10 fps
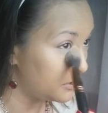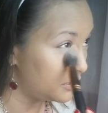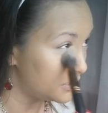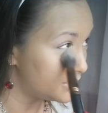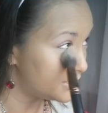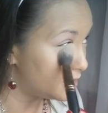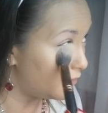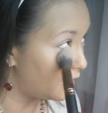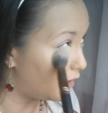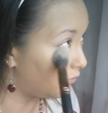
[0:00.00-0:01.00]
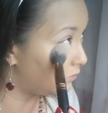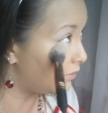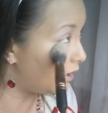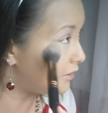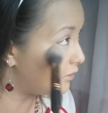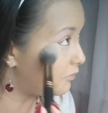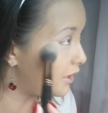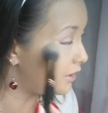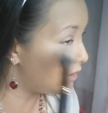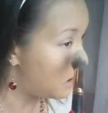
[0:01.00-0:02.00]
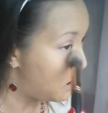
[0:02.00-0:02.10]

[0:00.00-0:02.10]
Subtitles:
You need to set that right away.